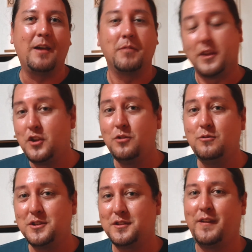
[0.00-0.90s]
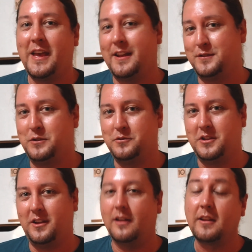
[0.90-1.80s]
am the hugest fan of
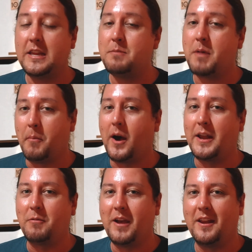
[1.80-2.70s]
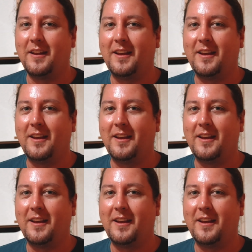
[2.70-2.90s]
sushi and can eat my body weight in